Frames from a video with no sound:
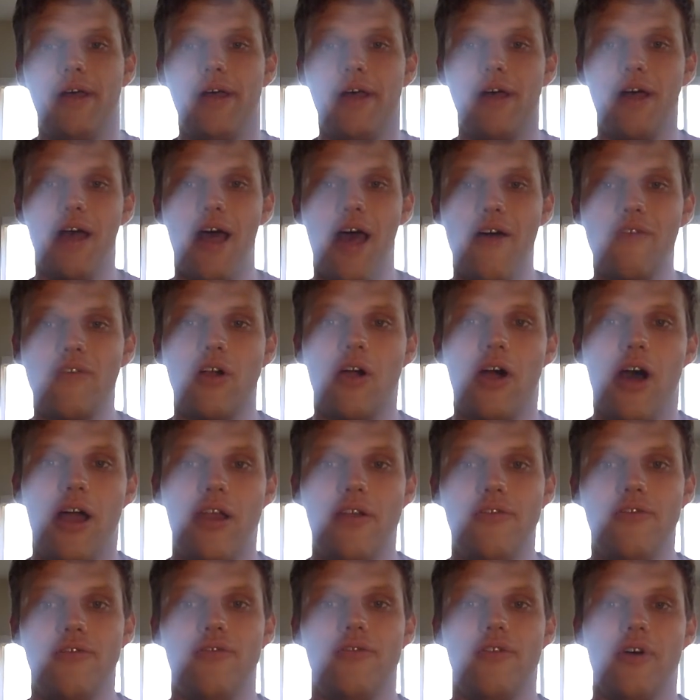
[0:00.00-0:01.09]
have a lot
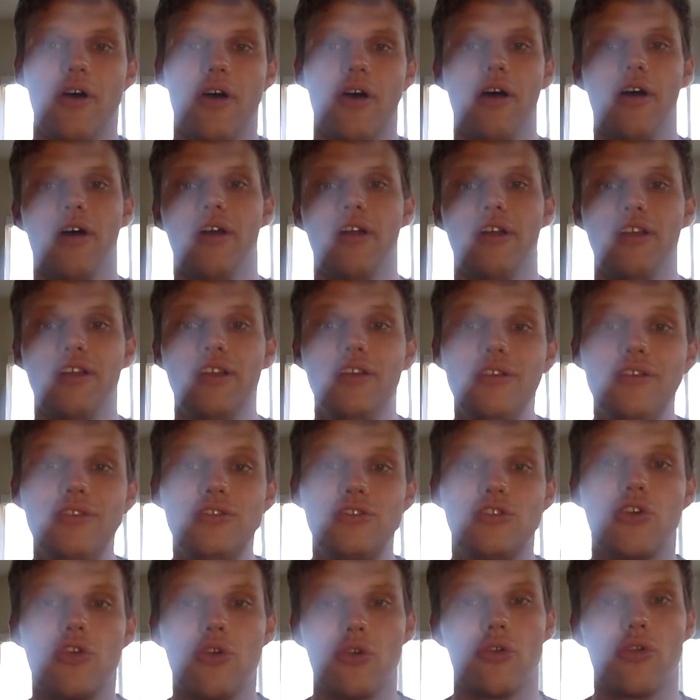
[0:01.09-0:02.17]
of
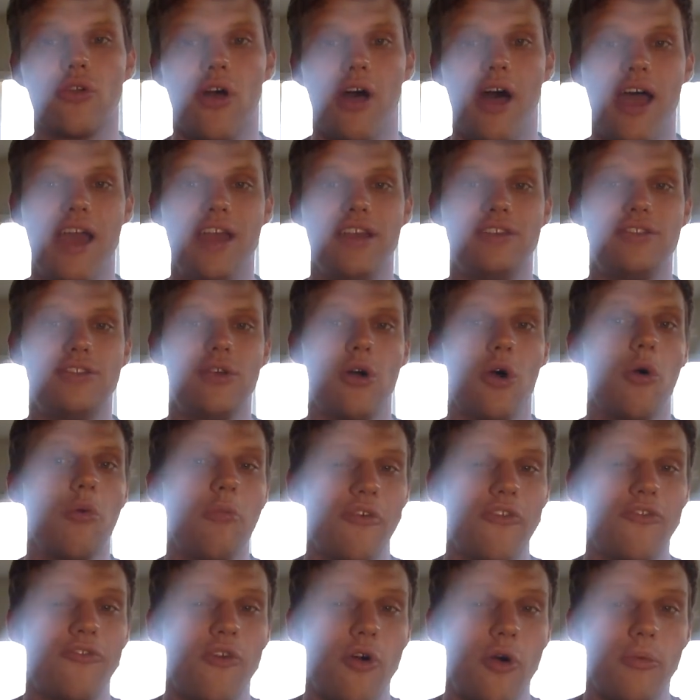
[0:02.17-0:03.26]
internalized
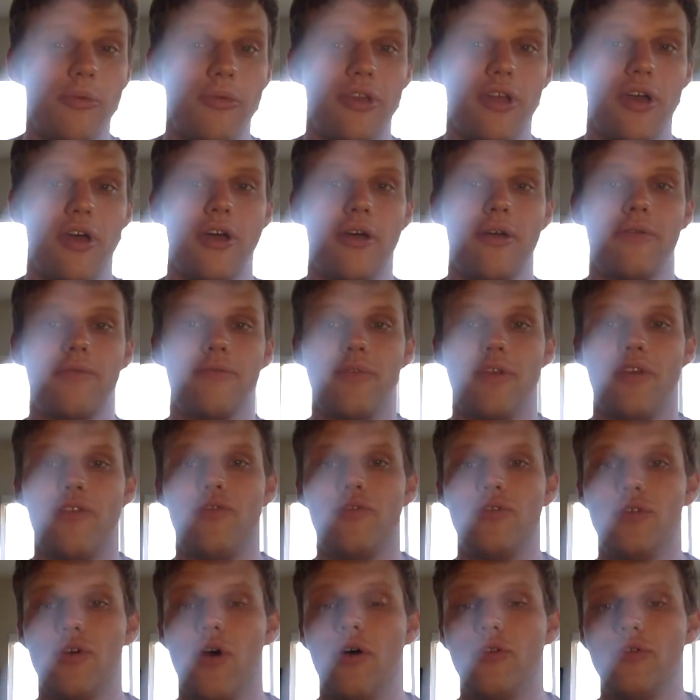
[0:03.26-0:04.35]
homophobia. If
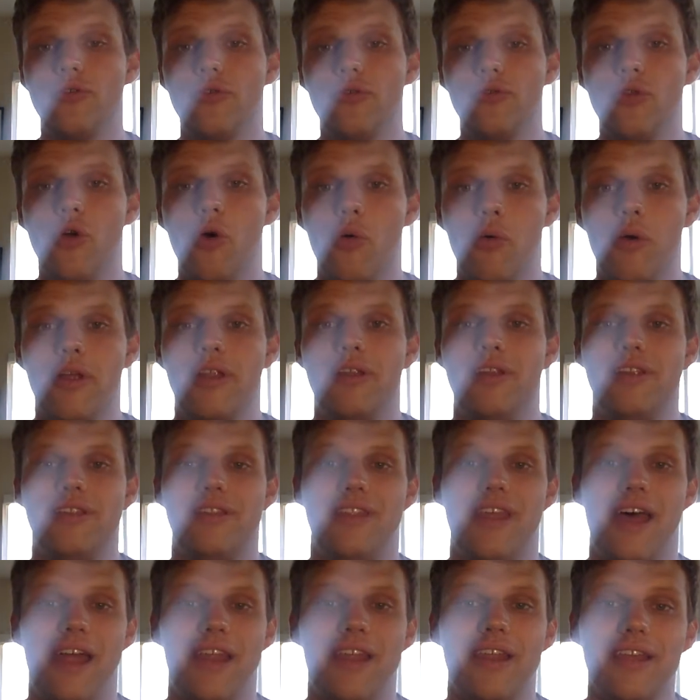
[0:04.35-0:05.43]
you all don't know what
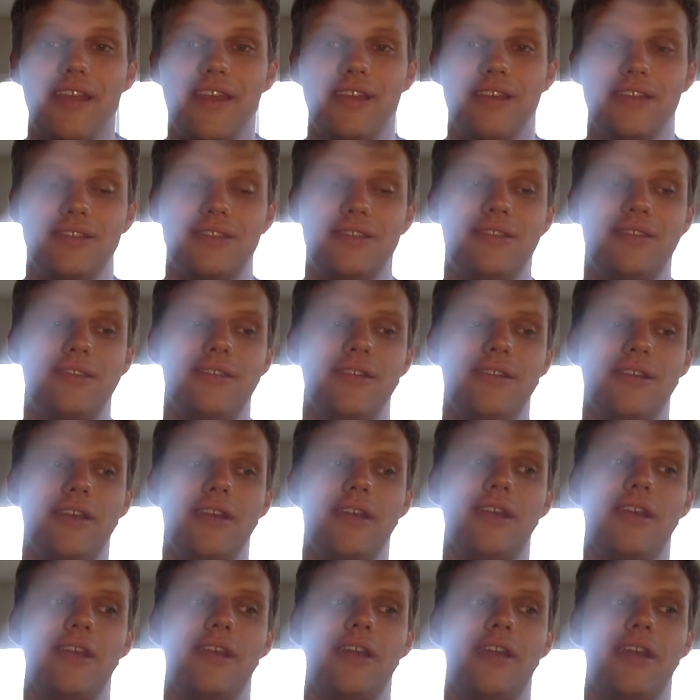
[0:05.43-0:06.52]
that is,
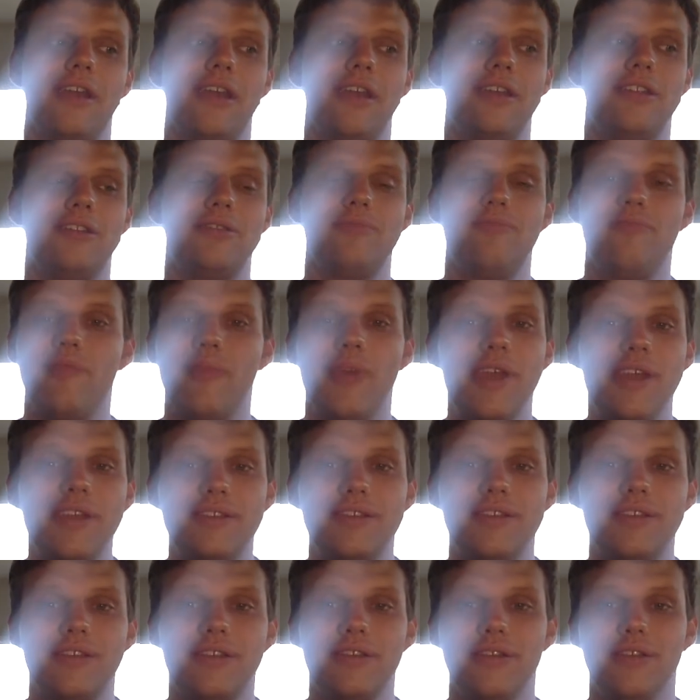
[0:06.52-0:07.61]
it's
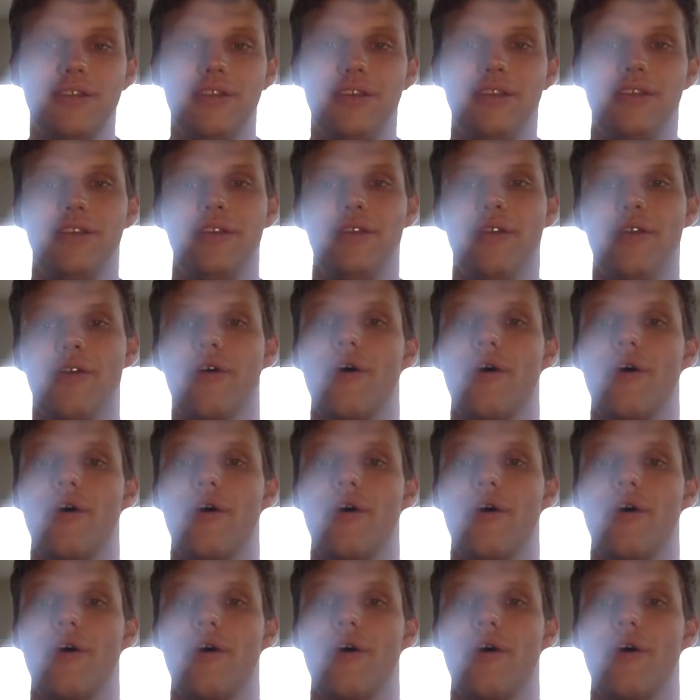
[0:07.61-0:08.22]
basically